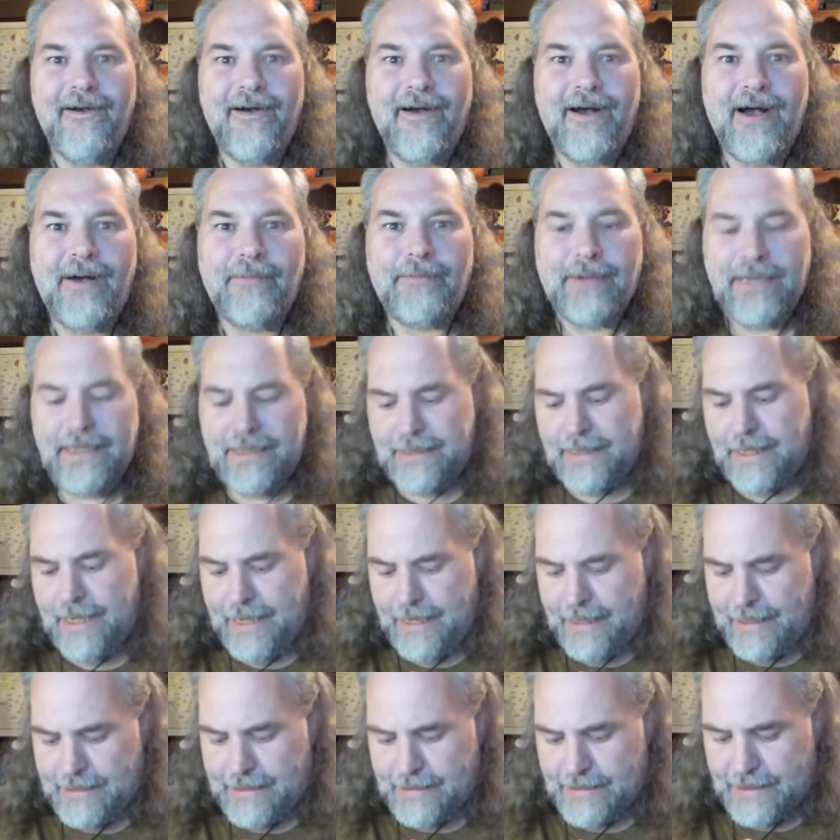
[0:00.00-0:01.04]
I mean,
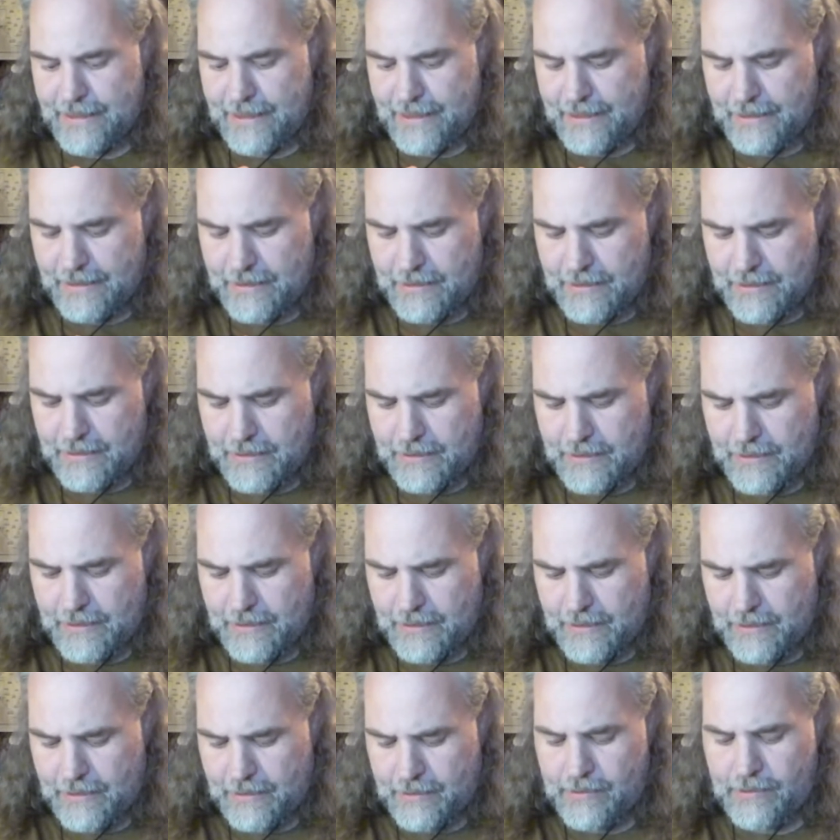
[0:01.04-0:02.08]
that is a
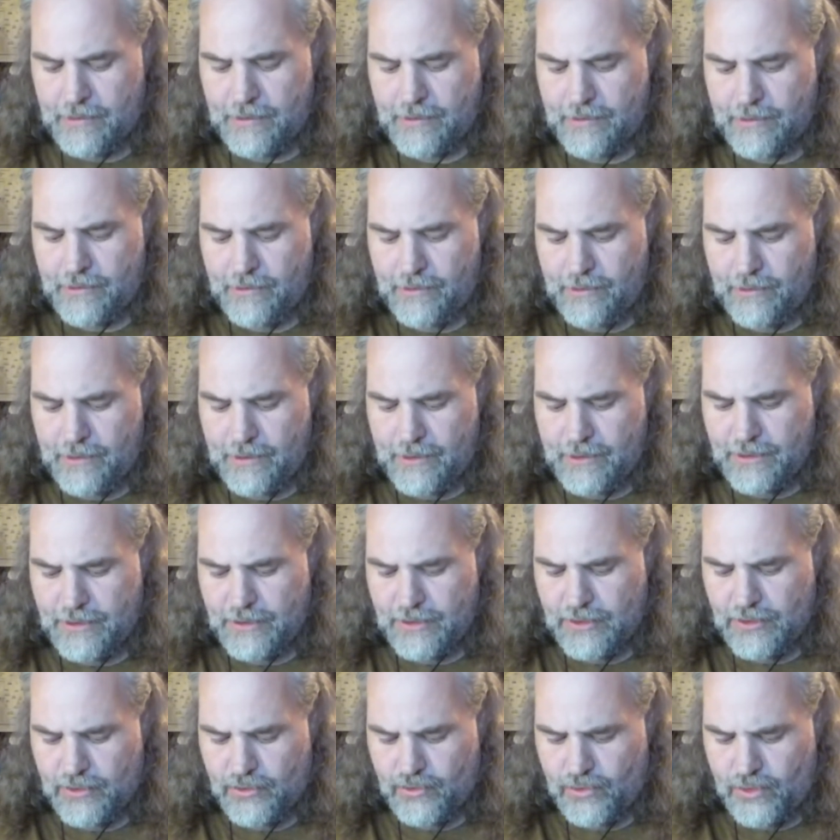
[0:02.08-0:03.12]
good,
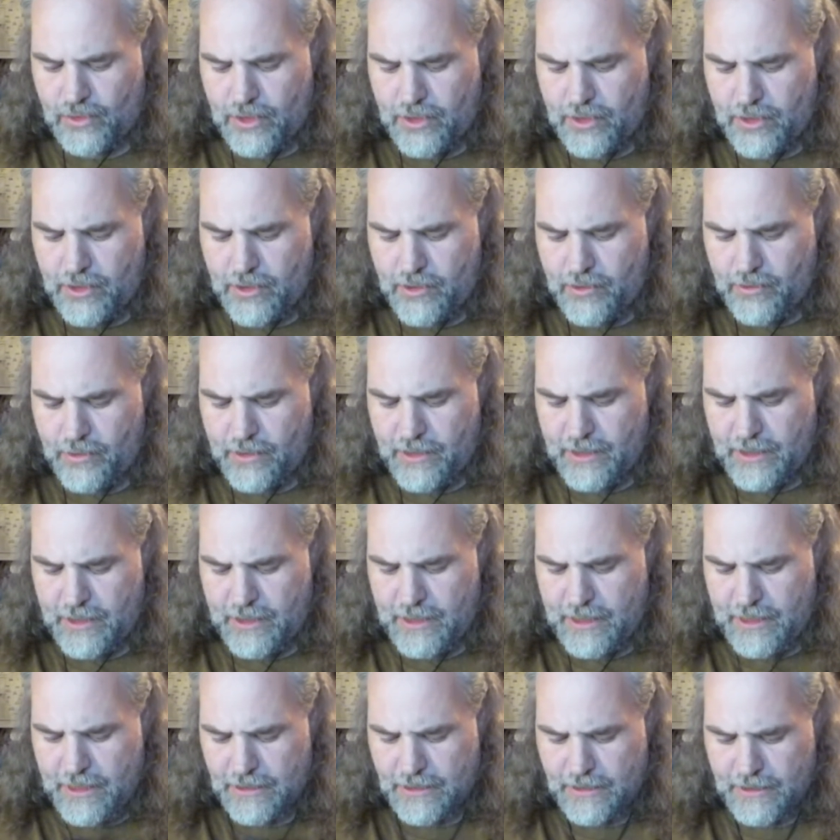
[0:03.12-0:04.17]
strong
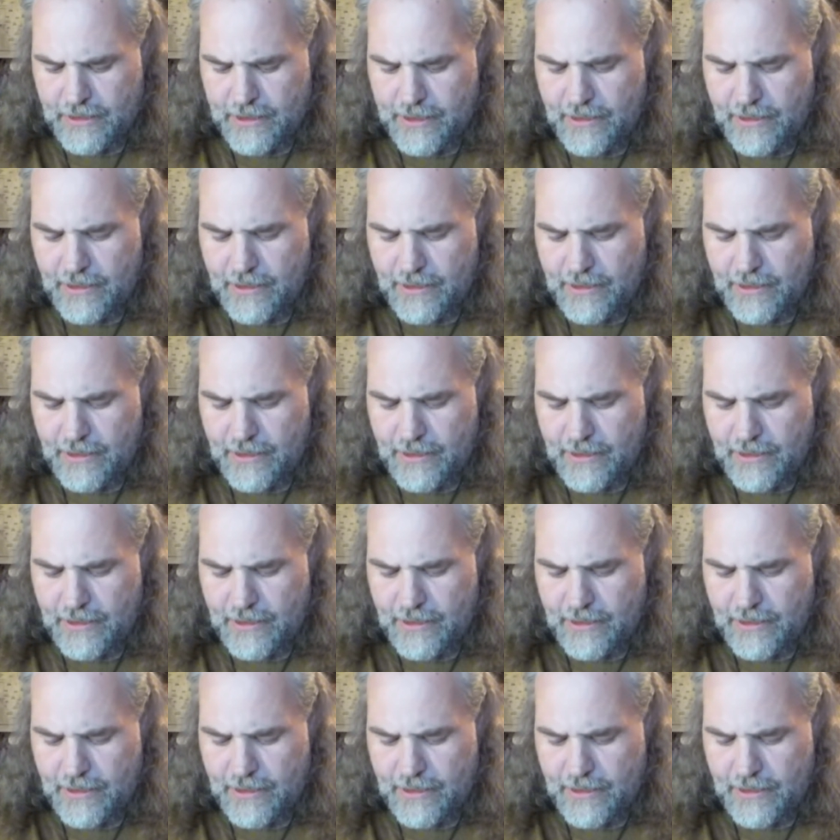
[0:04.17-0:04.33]
connection.